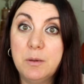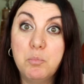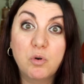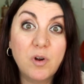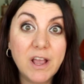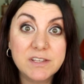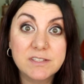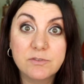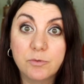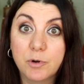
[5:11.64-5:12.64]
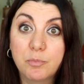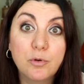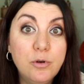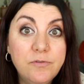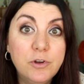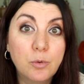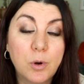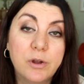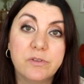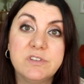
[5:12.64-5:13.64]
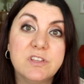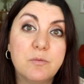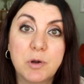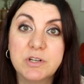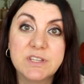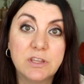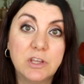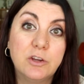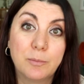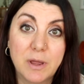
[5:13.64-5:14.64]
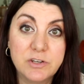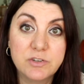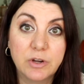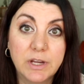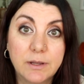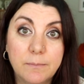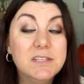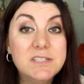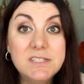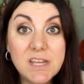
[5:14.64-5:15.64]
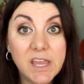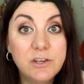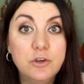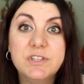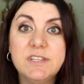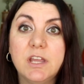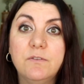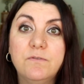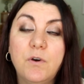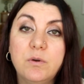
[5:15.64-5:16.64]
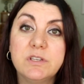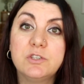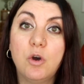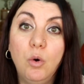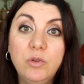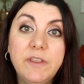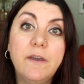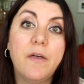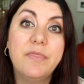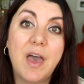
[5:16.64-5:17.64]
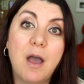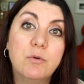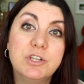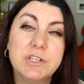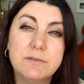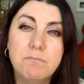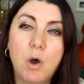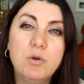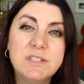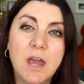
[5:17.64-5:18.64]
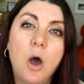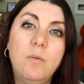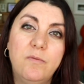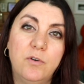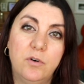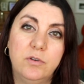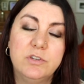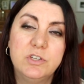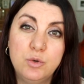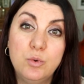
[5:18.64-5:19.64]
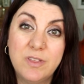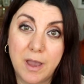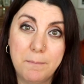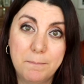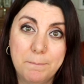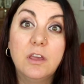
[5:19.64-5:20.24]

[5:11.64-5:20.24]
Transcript: impress or prove your worth to the person that you're mentoring. Instead, you're staying focused only on that which is most helpful to them.